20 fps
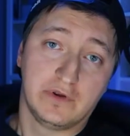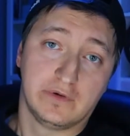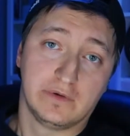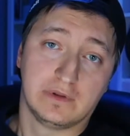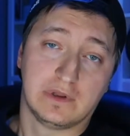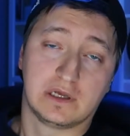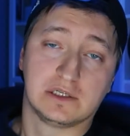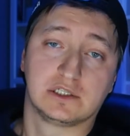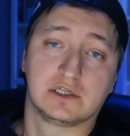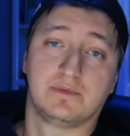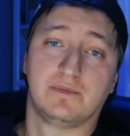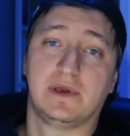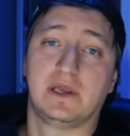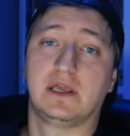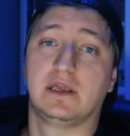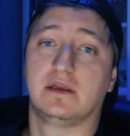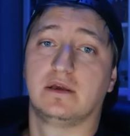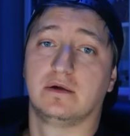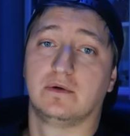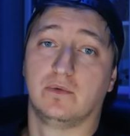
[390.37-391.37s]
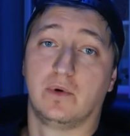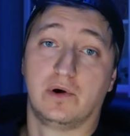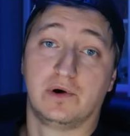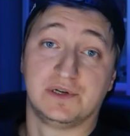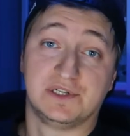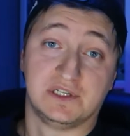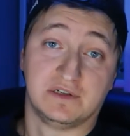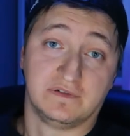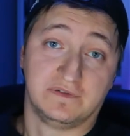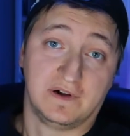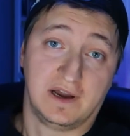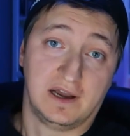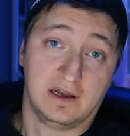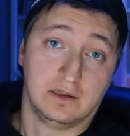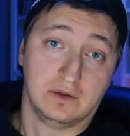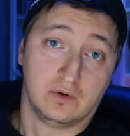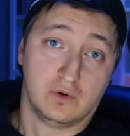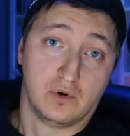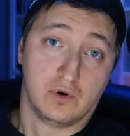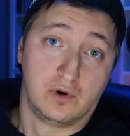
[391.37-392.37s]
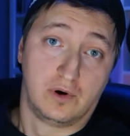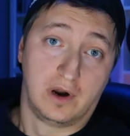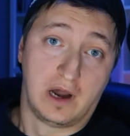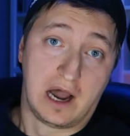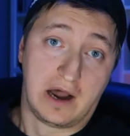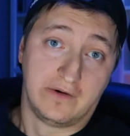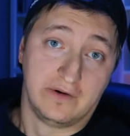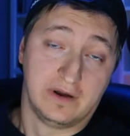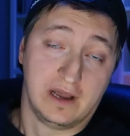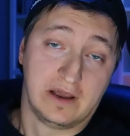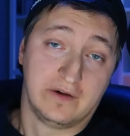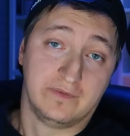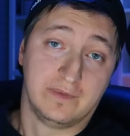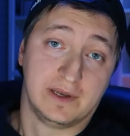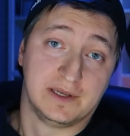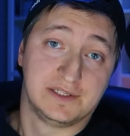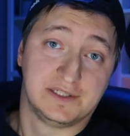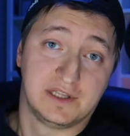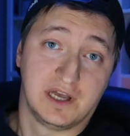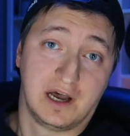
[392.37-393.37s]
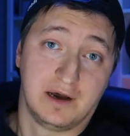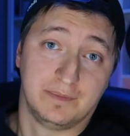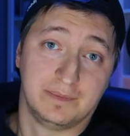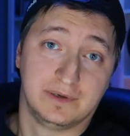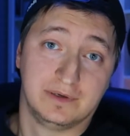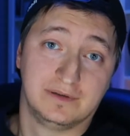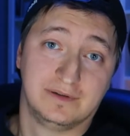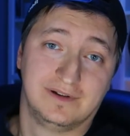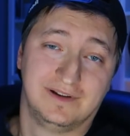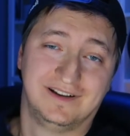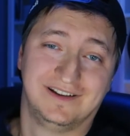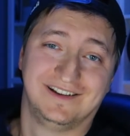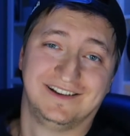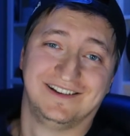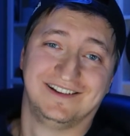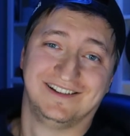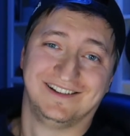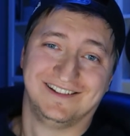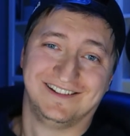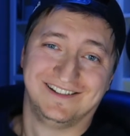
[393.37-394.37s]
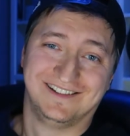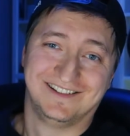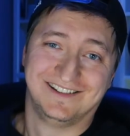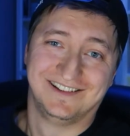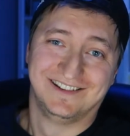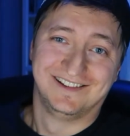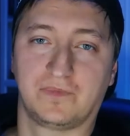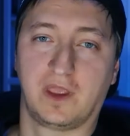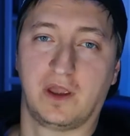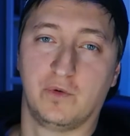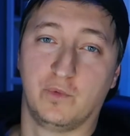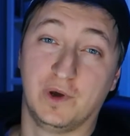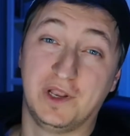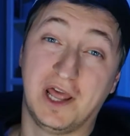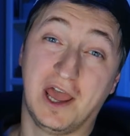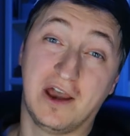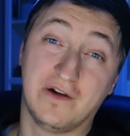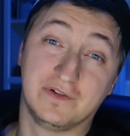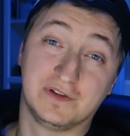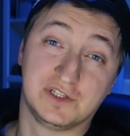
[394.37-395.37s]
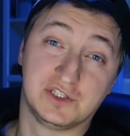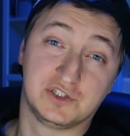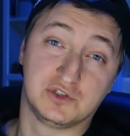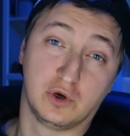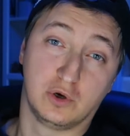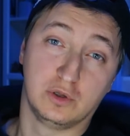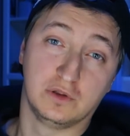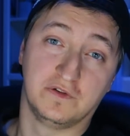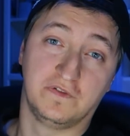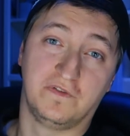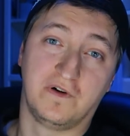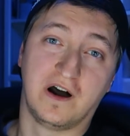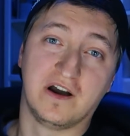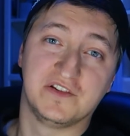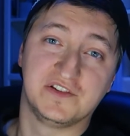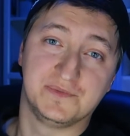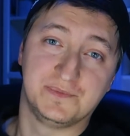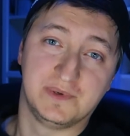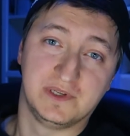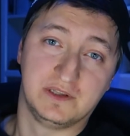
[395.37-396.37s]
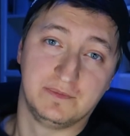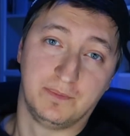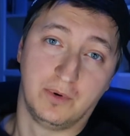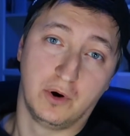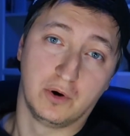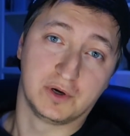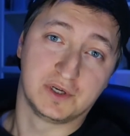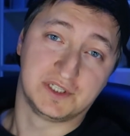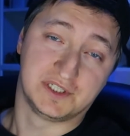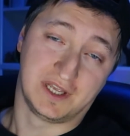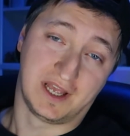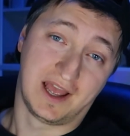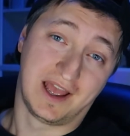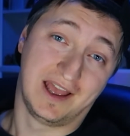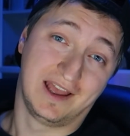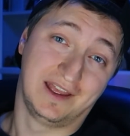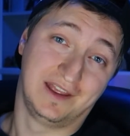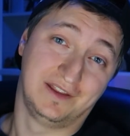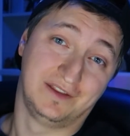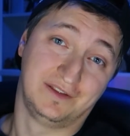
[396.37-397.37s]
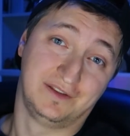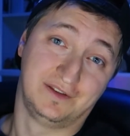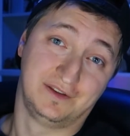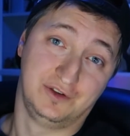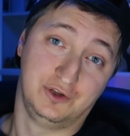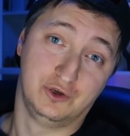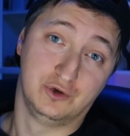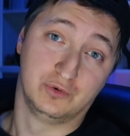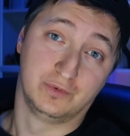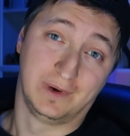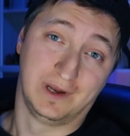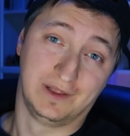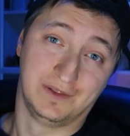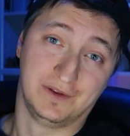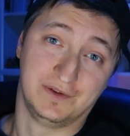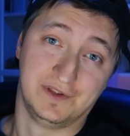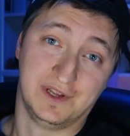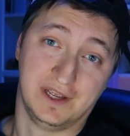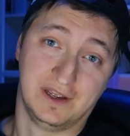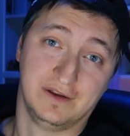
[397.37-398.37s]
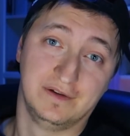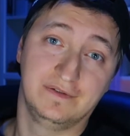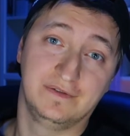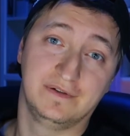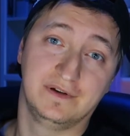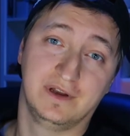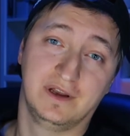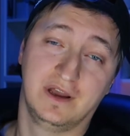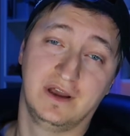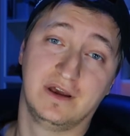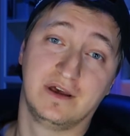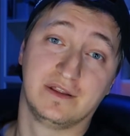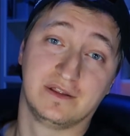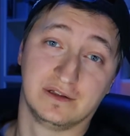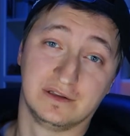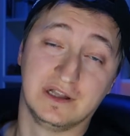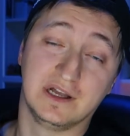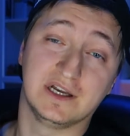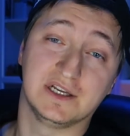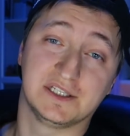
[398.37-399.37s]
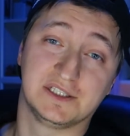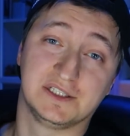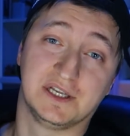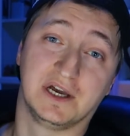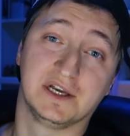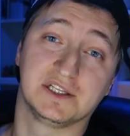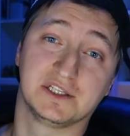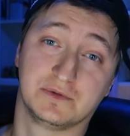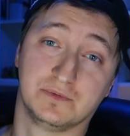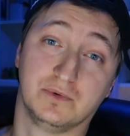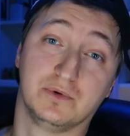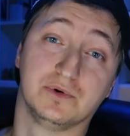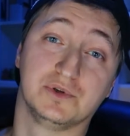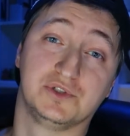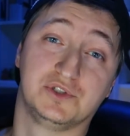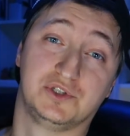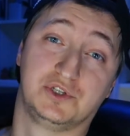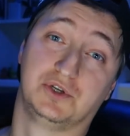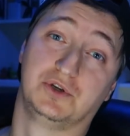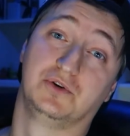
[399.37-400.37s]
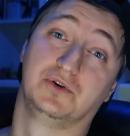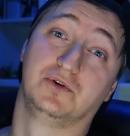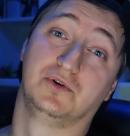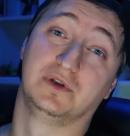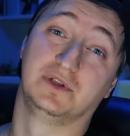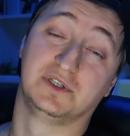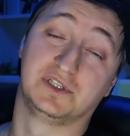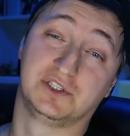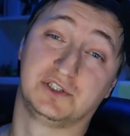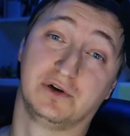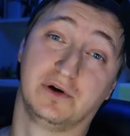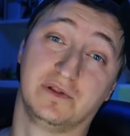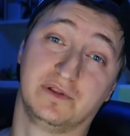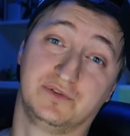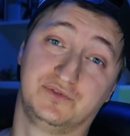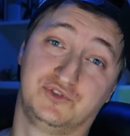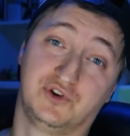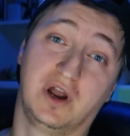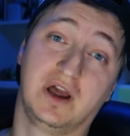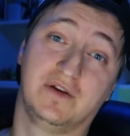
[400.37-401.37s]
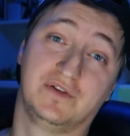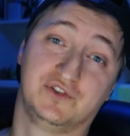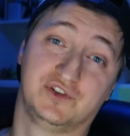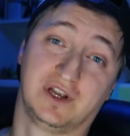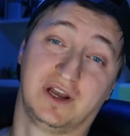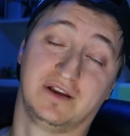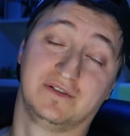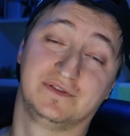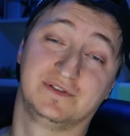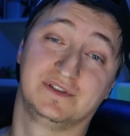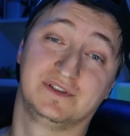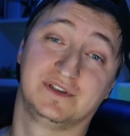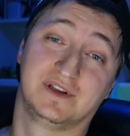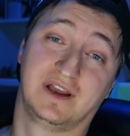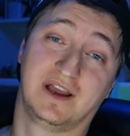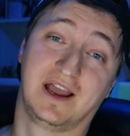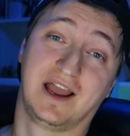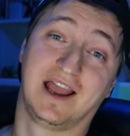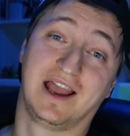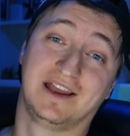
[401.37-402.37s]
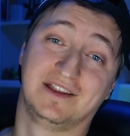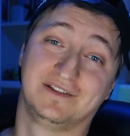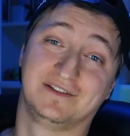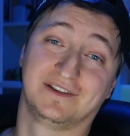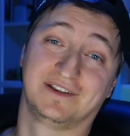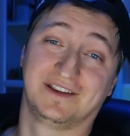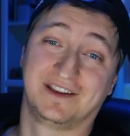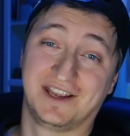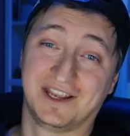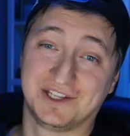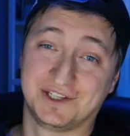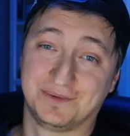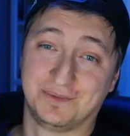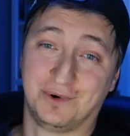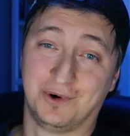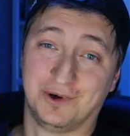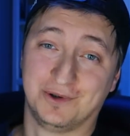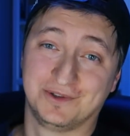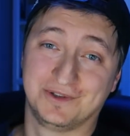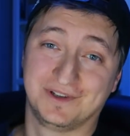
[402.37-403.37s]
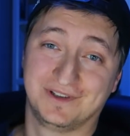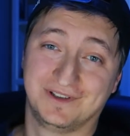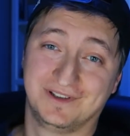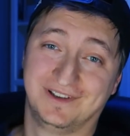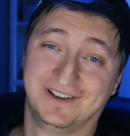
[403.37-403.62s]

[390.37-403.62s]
you'll ask me where is the fail or how I have messed up. When I have installed 5-speed box and the new welder diff, the last task was to install the drive shafts, and guess what?